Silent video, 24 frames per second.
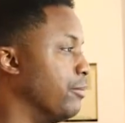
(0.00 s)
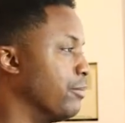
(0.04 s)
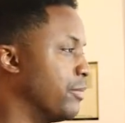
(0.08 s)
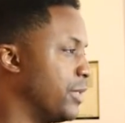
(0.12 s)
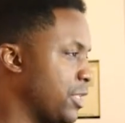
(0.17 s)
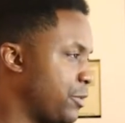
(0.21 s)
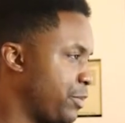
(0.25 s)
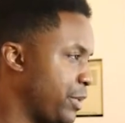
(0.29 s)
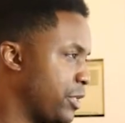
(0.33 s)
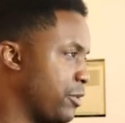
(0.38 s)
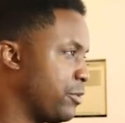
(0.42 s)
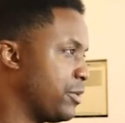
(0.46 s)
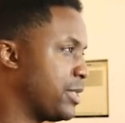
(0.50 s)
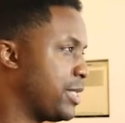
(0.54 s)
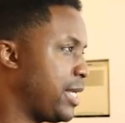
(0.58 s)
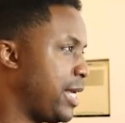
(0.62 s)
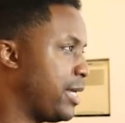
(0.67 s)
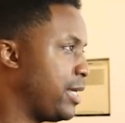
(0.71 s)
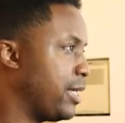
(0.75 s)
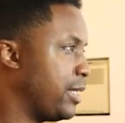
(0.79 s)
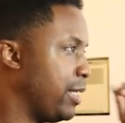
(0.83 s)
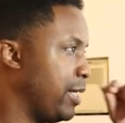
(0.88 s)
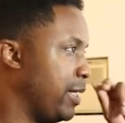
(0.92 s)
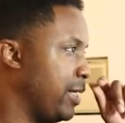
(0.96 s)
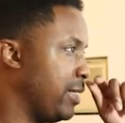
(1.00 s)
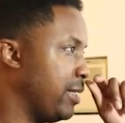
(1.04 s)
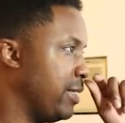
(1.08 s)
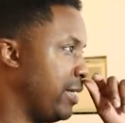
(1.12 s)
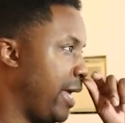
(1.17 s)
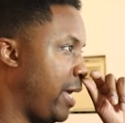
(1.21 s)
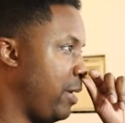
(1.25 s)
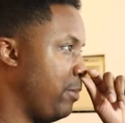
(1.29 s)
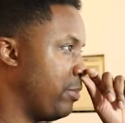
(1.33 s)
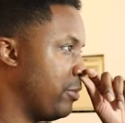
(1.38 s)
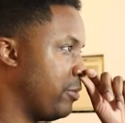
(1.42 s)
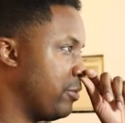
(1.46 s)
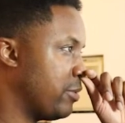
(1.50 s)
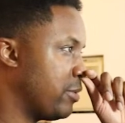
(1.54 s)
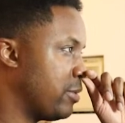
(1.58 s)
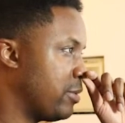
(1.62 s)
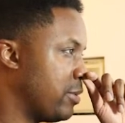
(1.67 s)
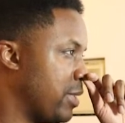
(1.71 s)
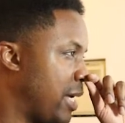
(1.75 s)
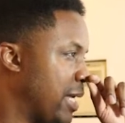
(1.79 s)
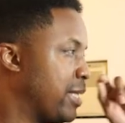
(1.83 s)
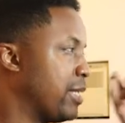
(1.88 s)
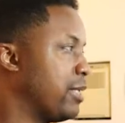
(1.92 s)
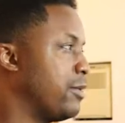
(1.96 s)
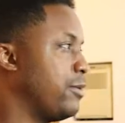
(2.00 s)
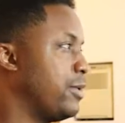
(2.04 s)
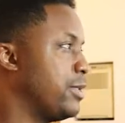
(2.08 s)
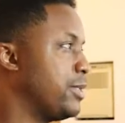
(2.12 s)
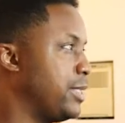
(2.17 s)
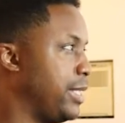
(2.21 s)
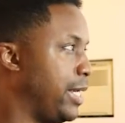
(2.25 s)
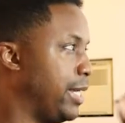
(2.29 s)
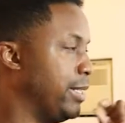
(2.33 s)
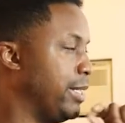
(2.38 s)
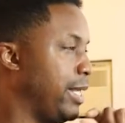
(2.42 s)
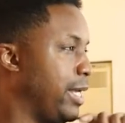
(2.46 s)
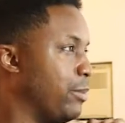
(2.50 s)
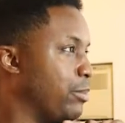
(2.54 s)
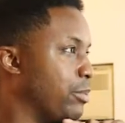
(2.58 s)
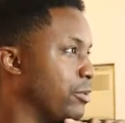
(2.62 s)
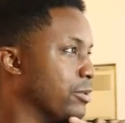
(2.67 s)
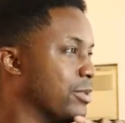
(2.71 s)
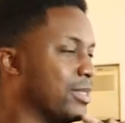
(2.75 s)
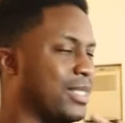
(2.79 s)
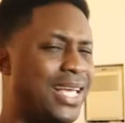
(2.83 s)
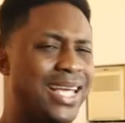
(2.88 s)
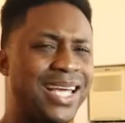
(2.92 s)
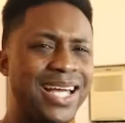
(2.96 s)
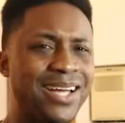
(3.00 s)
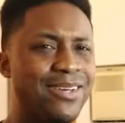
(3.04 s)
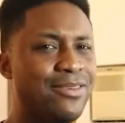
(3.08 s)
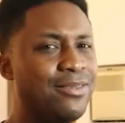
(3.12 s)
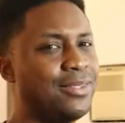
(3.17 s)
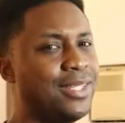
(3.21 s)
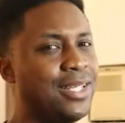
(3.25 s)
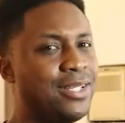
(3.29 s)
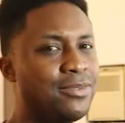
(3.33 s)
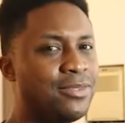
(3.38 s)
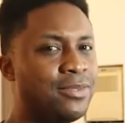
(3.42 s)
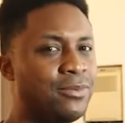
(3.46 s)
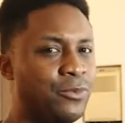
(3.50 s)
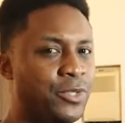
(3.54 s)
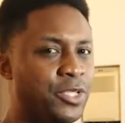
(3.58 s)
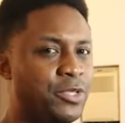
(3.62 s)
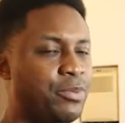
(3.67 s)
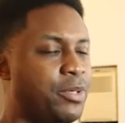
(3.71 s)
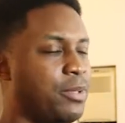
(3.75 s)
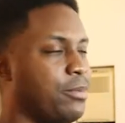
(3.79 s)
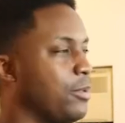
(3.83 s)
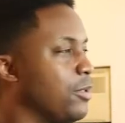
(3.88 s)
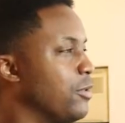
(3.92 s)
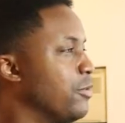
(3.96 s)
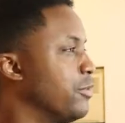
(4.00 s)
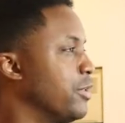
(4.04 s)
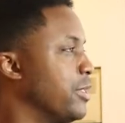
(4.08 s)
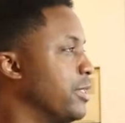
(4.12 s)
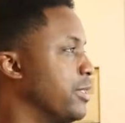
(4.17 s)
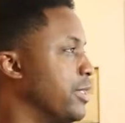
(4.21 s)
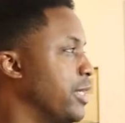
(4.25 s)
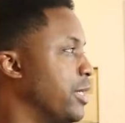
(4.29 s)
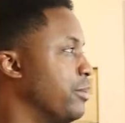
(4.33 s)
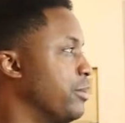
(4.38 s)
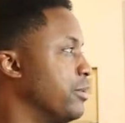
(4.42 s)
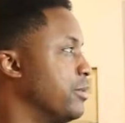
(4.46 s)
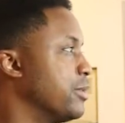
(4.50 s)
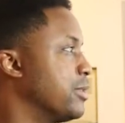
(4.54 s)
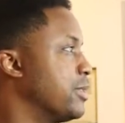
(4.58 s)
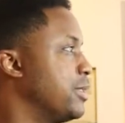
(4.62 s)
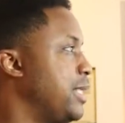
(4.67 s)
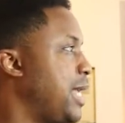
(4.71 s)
This picture was taken in Naples, I think it was. Yeah, Naples. They have some rich people over there in Naples.